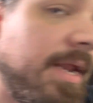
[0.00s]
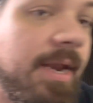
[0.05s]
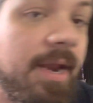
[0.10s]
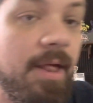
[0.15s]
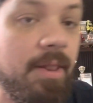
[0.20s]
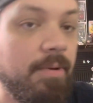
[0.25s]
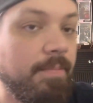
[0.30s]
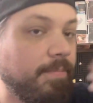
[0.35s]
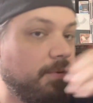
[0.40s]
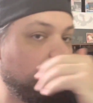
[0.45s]

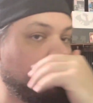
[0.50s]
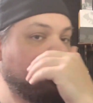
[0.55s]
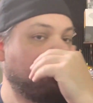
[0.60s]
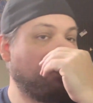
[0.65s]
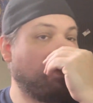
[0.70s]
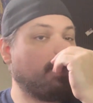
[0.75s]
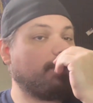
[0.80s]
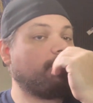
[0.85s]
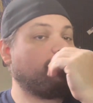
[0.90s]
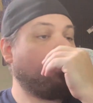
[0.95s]
another booster
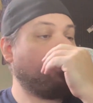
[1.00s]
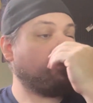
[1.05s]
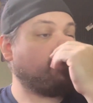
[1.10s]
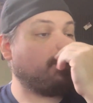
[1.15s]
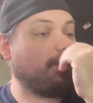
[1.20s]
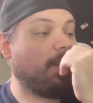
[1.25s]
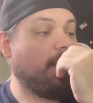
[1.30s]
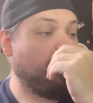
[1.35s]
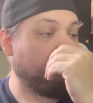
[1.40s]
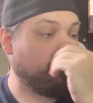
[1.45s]
box, so I
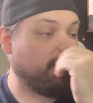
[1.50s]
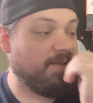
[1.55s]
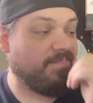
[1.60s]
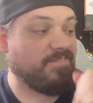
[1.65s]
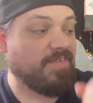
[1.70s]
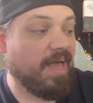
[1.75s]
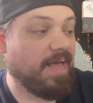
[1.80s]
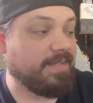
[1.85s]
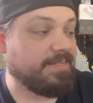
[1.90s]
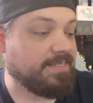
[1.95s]
still have
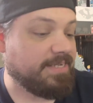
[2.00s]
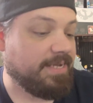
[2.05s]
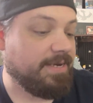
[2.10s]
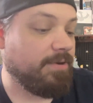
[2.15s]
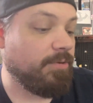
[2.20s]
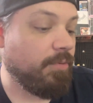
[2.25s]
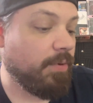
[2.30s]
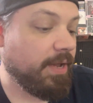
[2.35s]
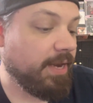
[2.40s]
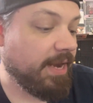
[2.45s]
enough content
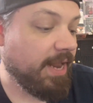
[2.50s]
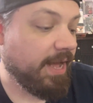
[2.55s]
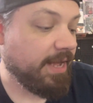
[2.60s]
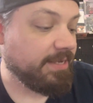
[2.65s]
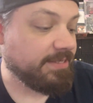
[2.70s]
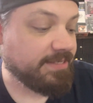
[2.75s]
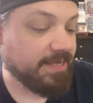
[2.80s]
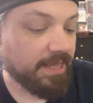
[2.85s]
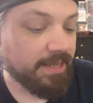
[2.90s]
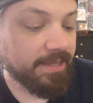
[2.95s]
or whatnot
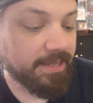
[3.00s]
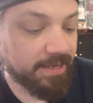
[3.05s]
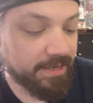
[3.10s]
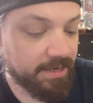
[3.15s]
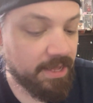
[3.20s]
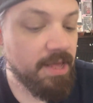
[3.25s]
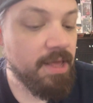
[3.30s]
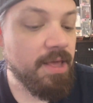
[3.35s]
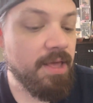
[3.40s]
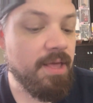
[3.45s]
until then.
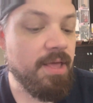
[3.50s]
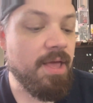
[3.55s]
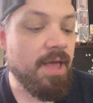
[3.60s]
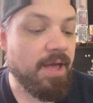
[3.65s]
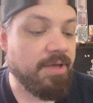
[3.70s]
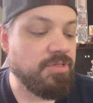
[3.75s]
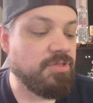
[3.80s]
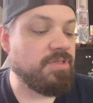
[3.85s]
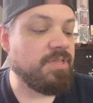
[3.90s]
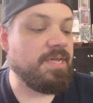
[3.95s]

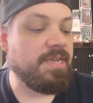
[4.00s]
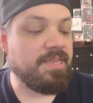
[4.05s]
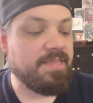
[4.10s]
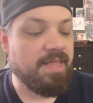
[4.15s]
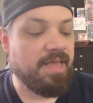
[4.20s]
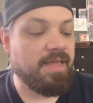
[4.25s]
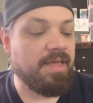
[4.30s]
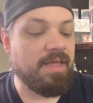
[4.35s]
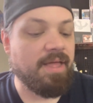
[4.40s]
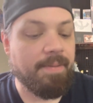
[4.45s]
I just need to
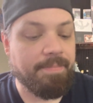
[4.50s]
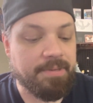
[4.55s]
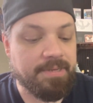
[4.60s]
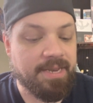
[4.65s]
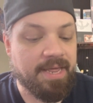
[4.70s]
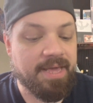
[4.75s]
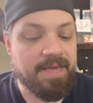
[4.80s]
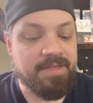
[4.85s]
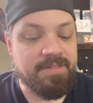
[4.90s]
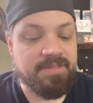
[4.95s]
take a couple
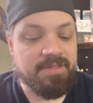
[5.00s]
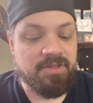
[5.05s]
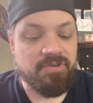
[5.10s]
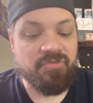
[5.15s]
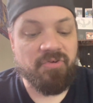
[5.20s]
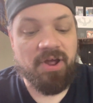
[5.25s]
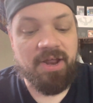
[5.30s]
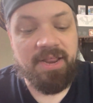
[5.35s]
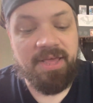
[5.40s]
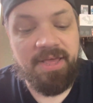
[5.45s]
days to
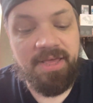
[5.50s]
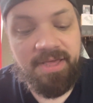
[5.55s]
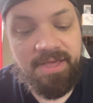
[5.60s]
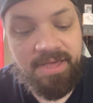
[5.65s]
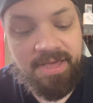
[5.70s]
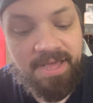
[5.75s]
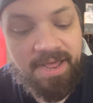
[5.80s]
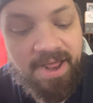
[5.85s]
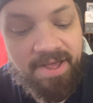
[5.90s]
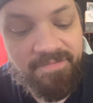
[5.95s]
try
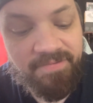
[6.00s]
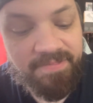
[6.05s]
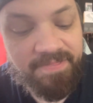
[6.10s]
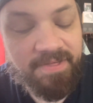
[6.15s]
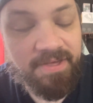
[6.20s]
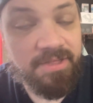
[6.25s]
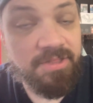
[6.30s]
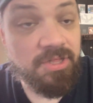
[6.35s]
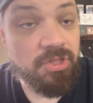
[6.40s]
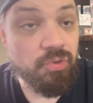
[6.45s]
to get
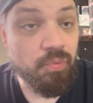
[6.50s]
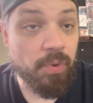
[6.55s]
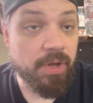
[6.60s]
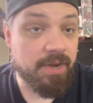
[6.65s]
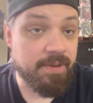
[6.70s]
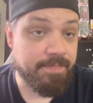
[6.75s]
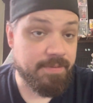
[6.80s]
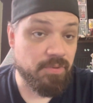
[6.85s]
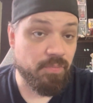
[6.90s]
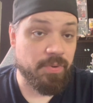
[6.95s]
everything
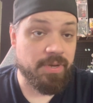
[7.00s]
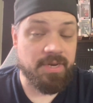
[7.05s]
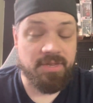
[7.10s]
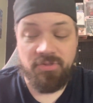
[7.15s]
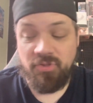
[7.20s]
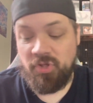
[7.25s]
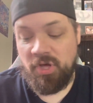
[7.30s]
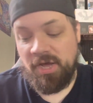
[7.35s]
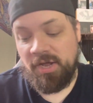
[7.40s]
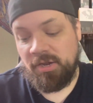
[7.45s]
situated between
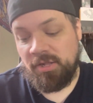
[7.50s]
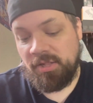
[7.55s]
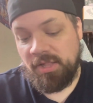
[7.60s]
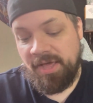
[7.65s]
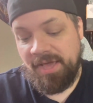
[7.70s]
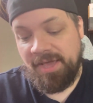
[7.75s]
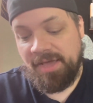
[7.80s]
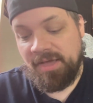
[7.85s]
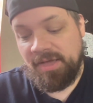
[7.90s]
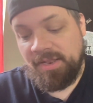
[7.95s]
this
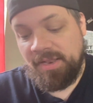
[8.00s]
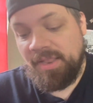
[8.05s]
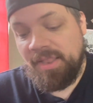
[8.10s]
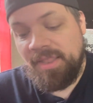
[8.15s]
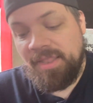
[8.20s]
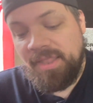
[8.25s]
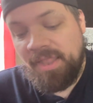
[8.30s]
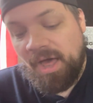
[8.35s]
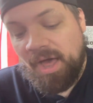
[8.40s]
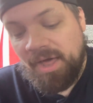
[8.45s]
channel
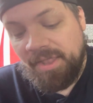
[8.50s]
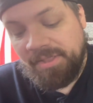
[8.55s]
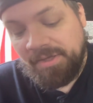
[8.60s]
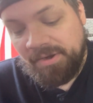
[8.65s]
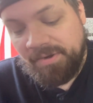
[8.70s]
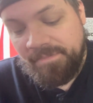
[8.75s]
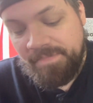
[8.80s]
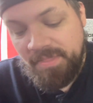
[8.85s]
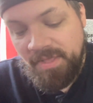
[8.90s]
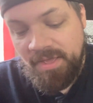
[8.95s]
and the
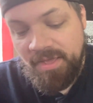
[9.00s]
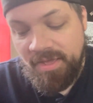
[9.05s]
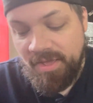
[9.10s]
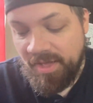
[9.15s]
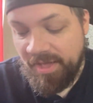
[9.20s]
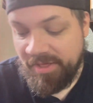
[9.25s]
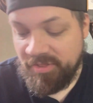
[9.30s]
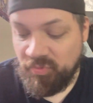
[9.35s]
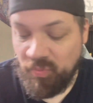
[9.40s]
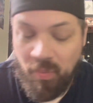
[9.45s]
other,
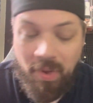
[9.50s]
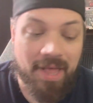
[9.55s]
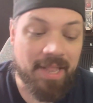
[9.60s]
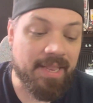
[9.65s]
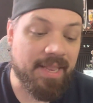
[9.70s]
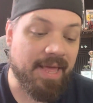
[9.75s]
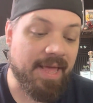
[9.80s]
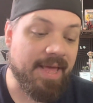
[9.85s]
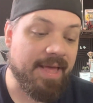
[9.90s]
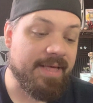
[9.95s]
as
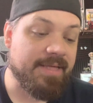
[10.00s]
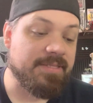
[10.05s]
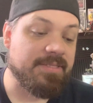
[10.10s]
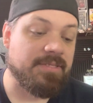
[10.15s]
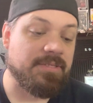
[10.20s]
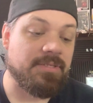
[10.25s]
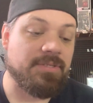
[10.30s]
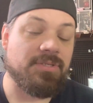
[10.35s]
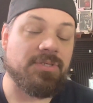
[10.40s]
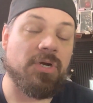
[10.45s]
well as
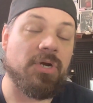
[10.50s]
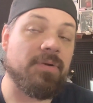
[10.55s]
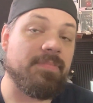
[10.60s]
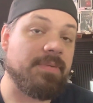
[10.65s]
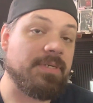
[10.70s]
to start